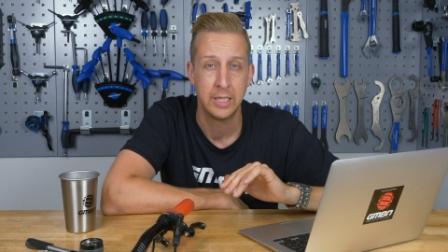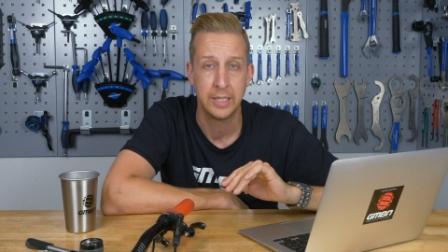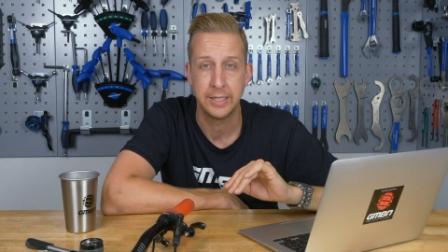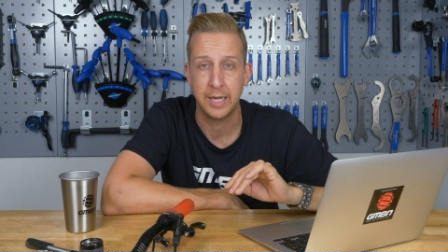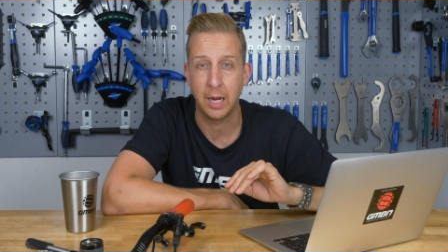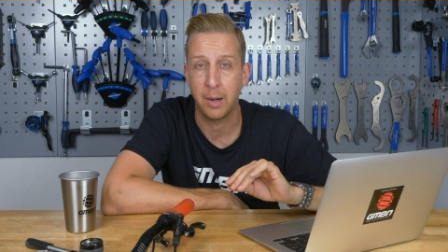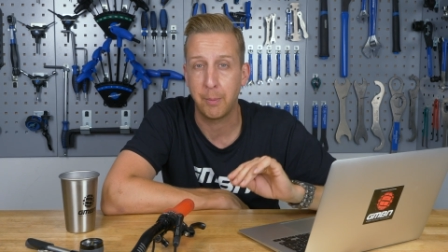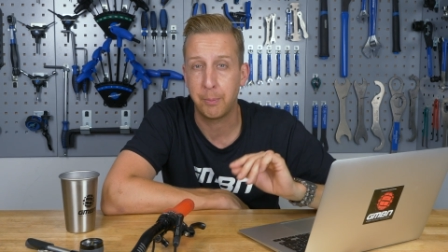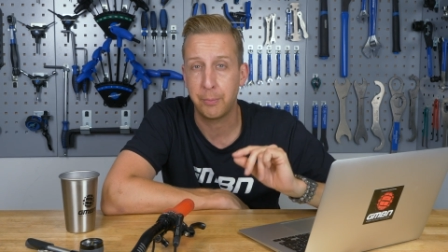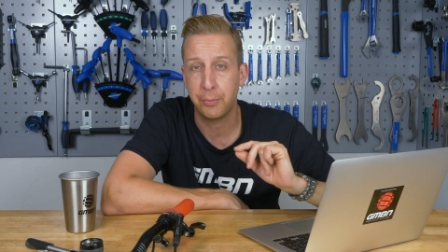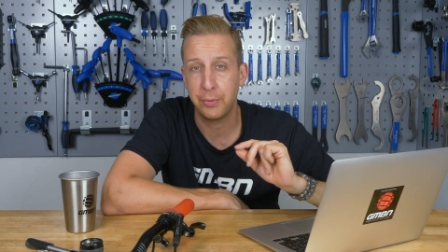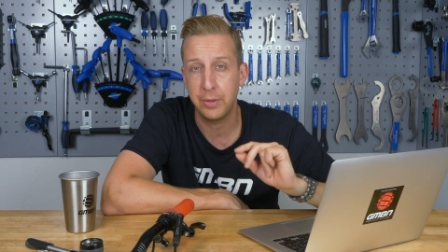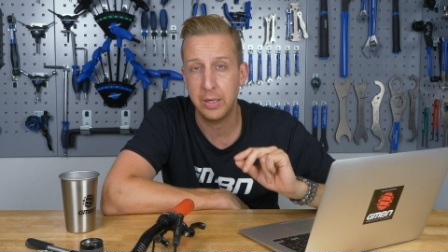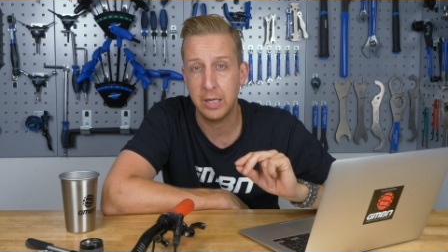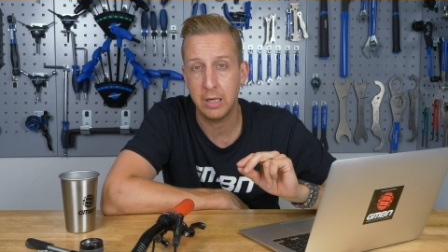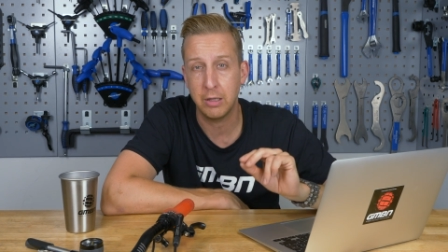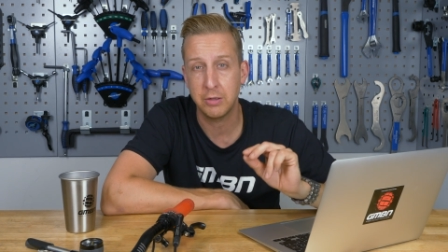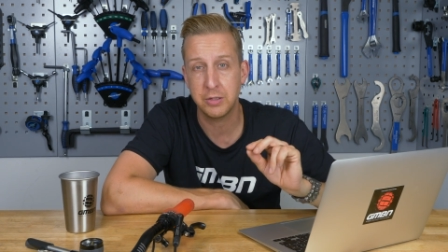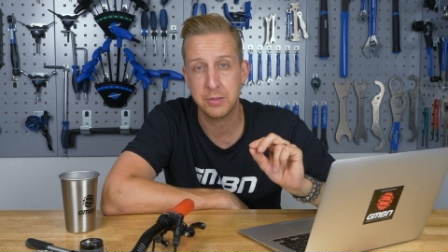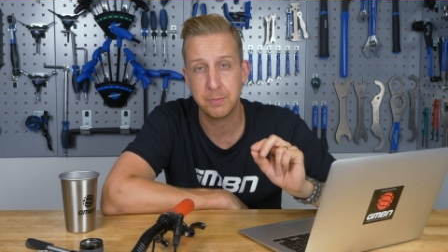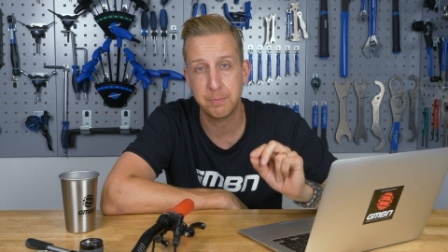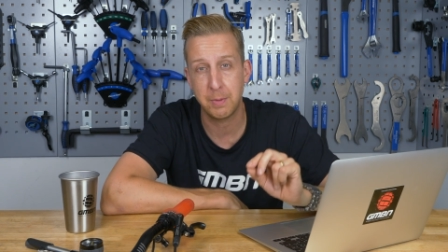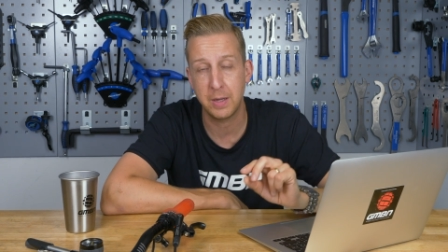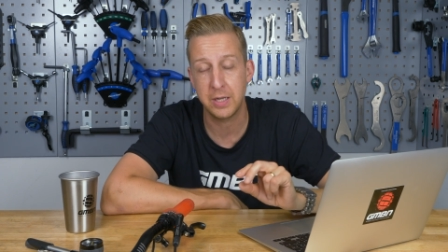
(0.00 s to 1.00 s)
Now,
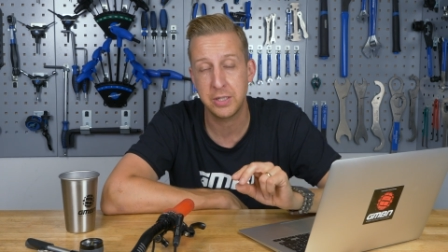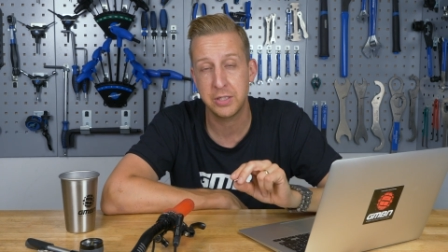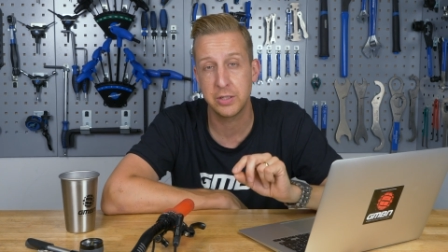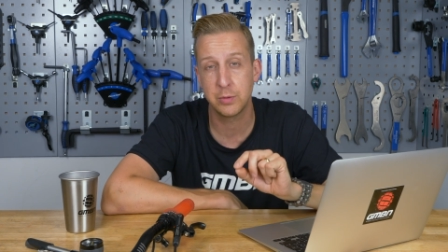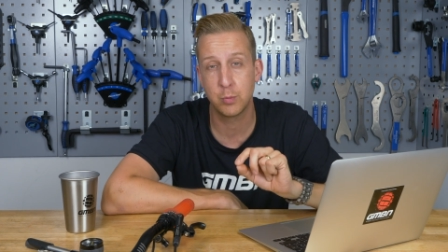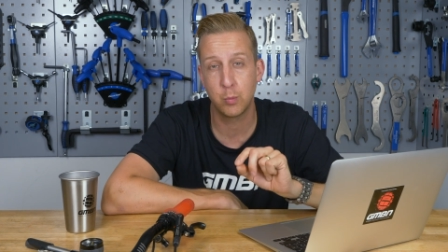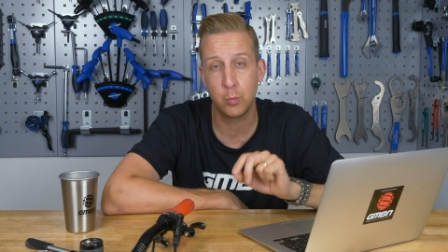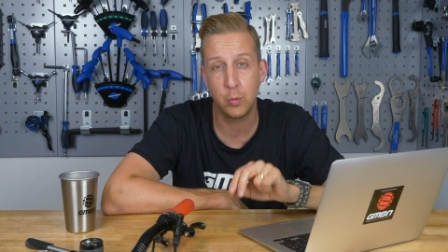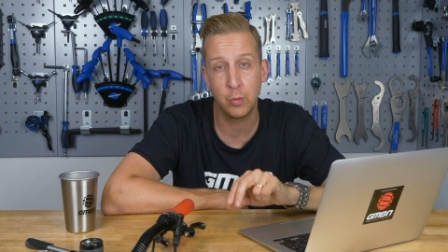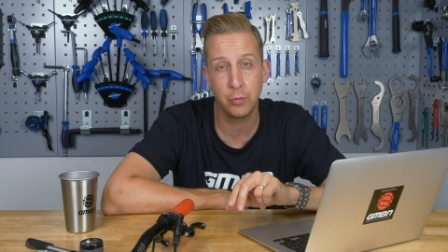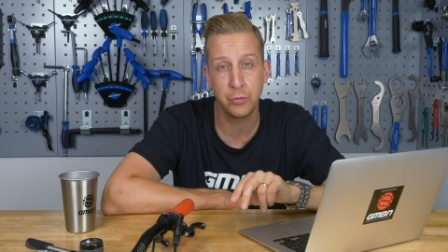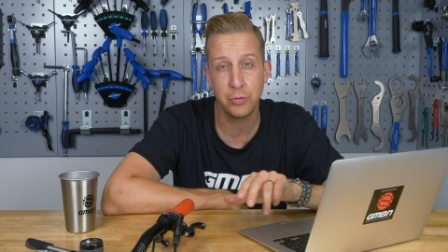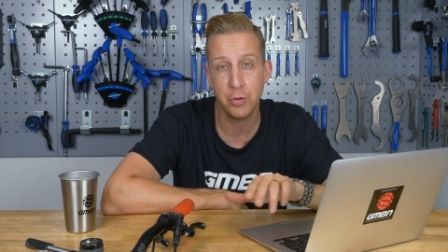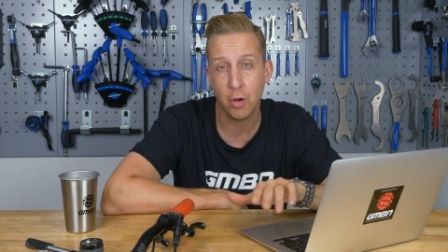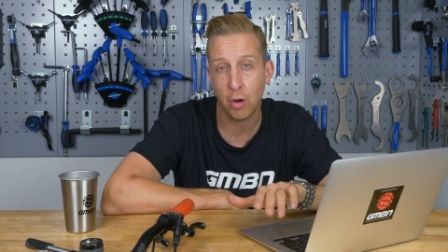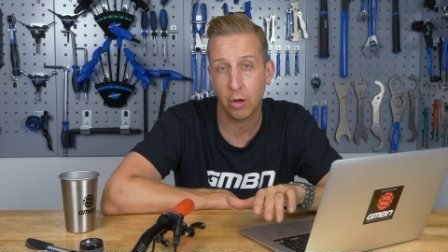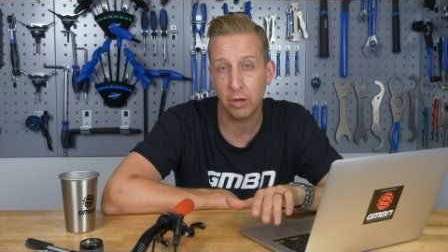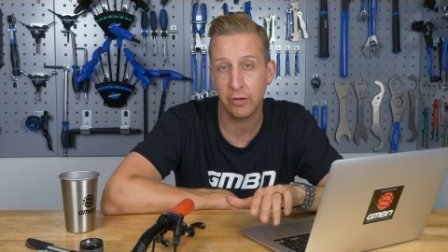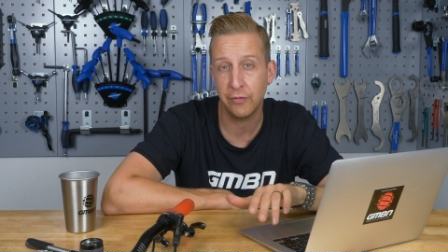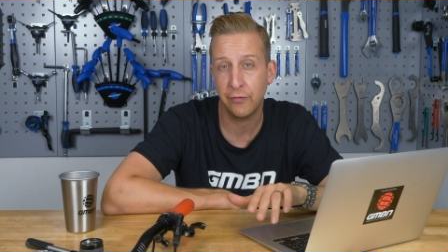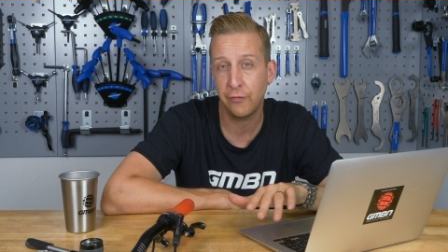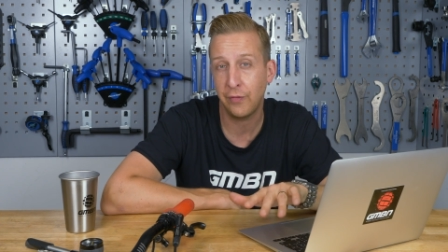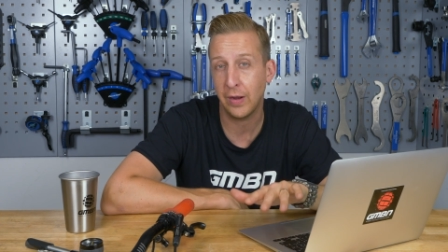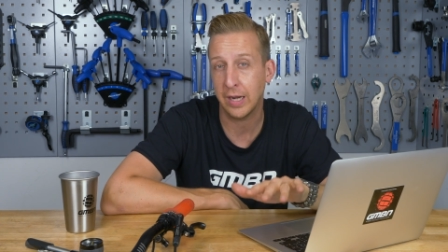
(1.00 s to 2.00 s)
preload spaces will
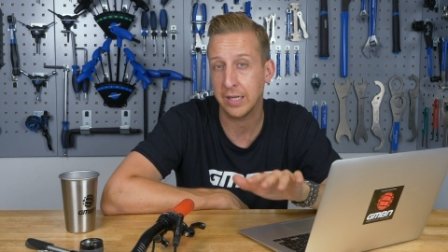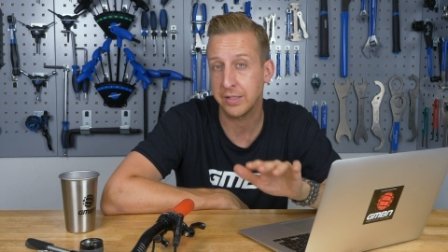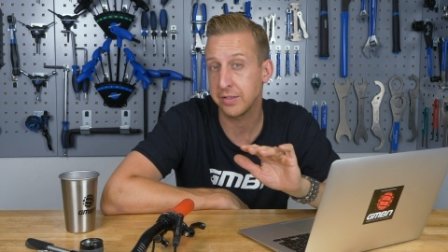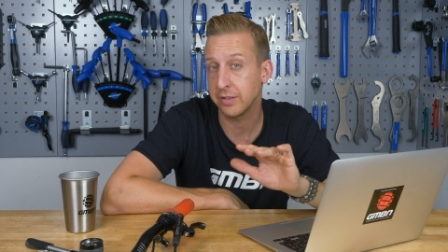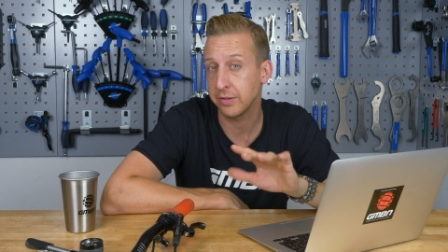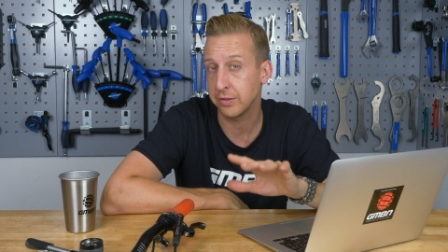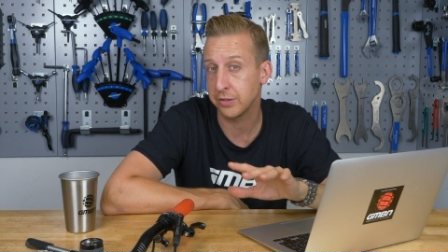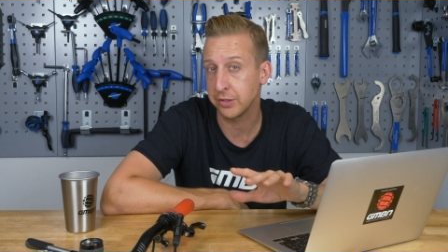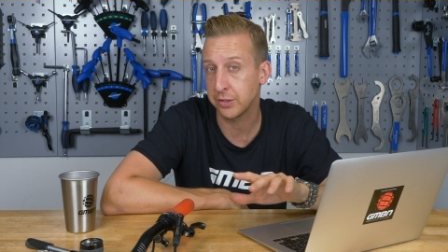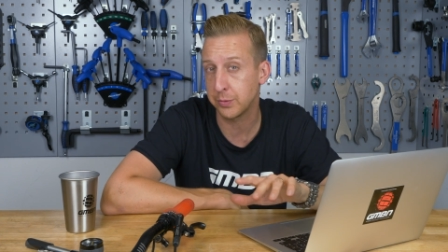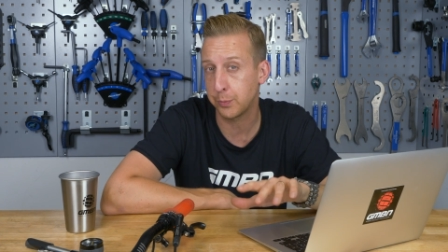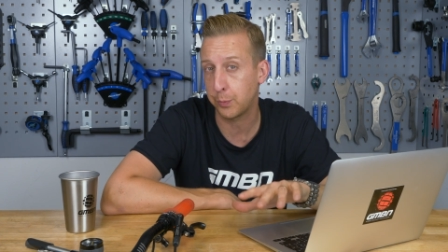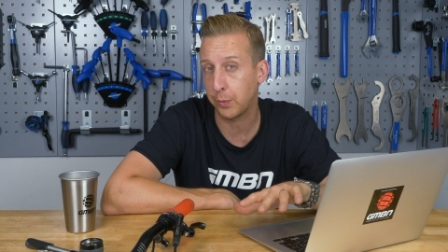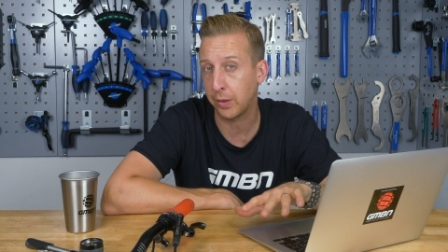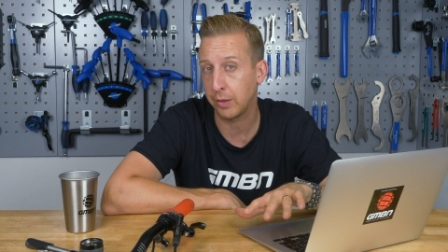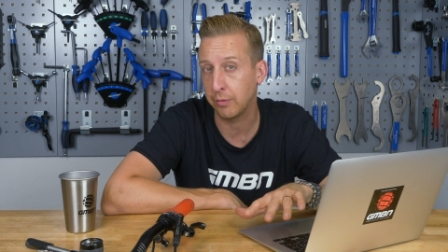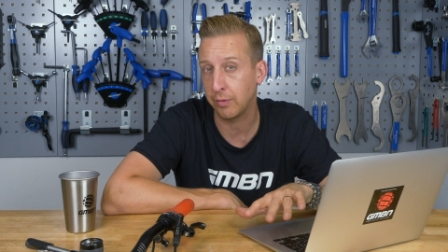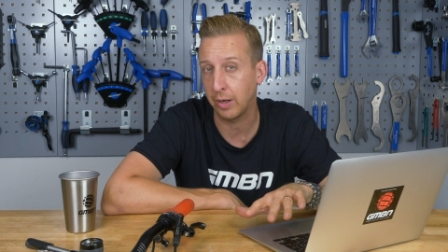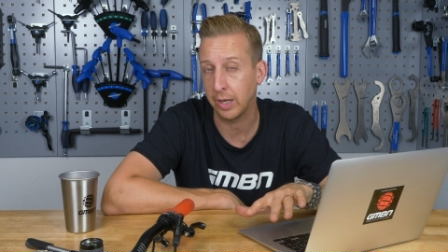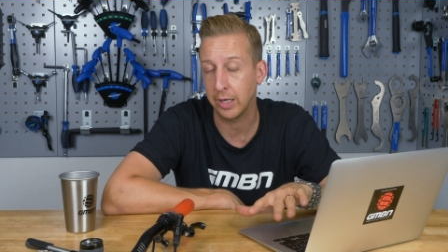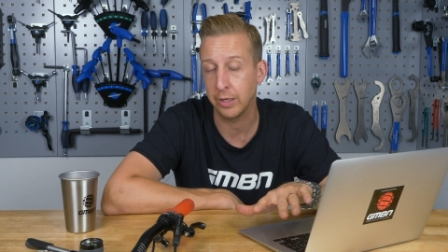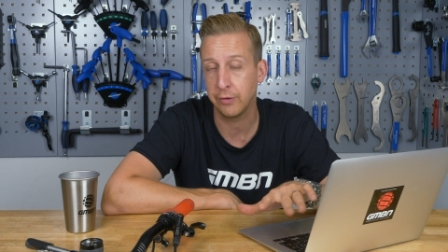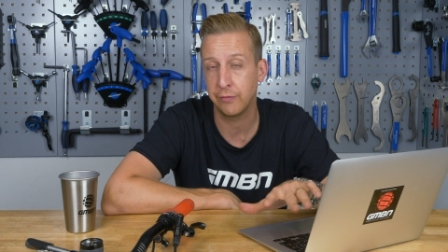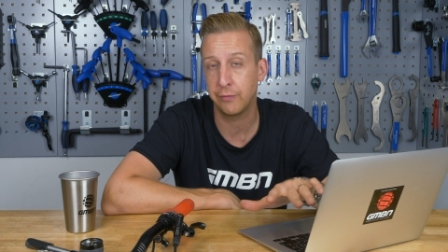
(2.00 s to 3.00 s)
not affect the spring
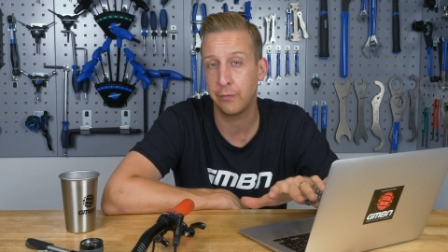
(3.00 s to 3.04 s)
rate of the